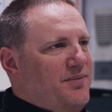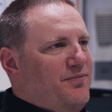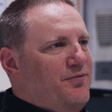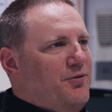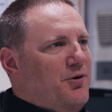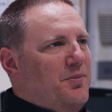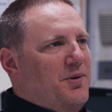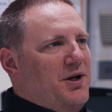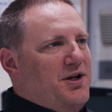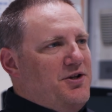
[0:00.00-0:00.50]

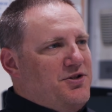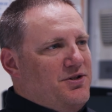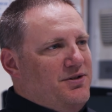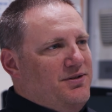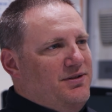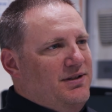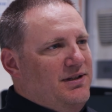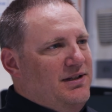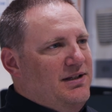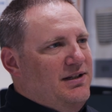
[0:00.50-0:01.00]

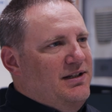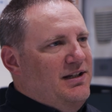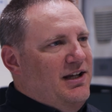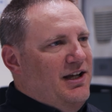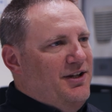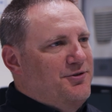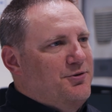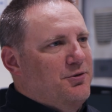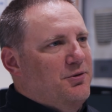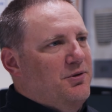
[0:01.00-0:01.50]
formation,
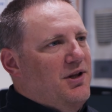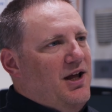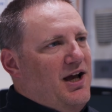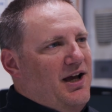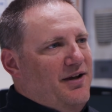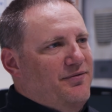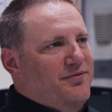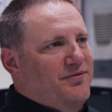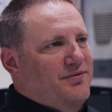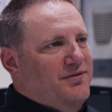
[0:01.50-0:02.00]
and tool
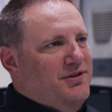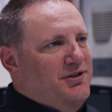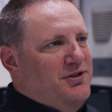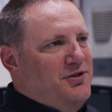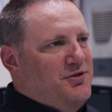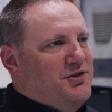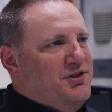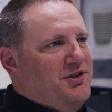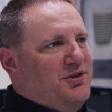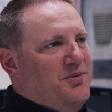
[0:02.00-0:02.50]
life
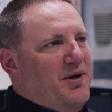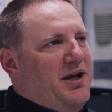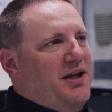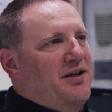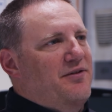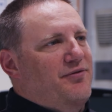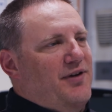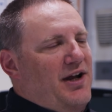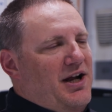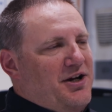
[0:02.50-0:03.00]
using the
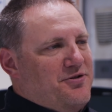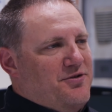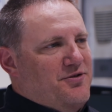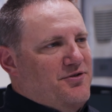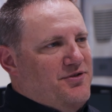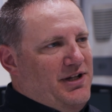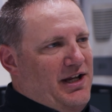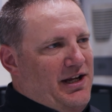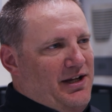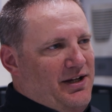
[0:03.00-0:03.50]
manufacturer's
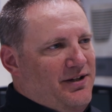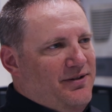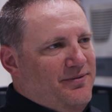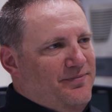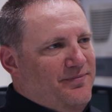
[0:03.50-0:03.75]
data.